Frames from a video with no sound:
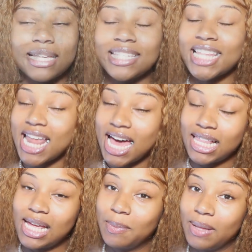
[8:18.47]
I said I
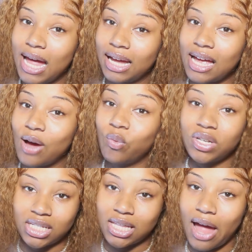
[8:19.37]
had a lot of black. I
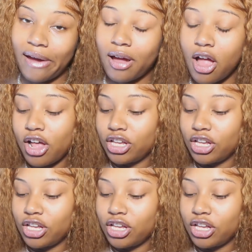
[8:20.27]
wasn't lying.